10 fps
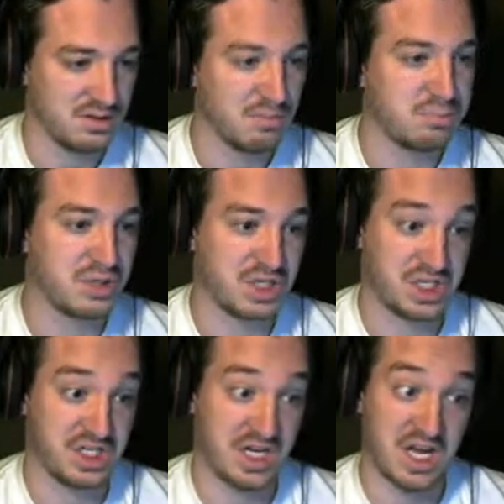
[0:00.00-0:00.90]

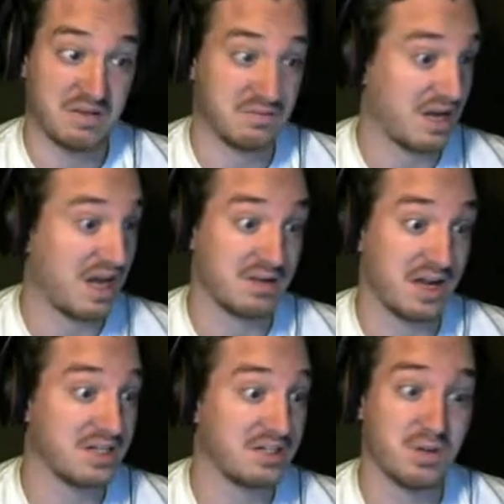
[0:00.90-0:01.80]
Psh. I, I,
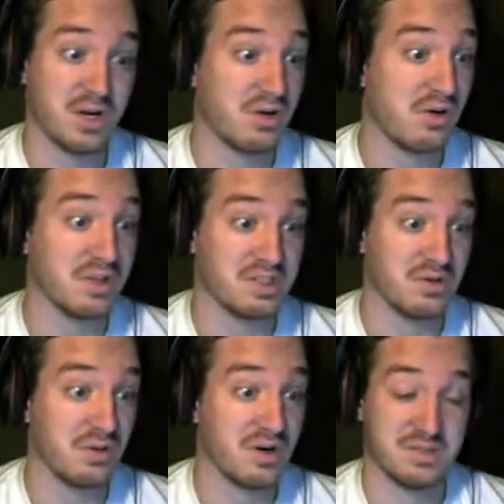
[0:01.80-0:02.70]
just want to go in the
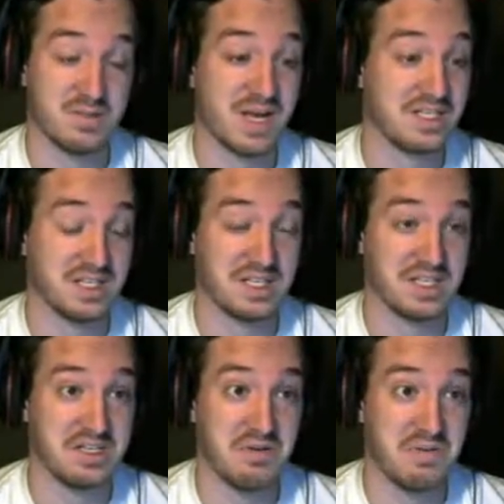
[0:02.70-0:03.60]
store spastically.
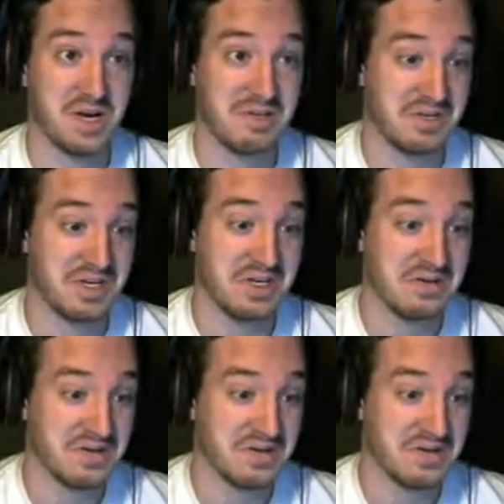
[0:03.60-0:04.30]
Don't mind me.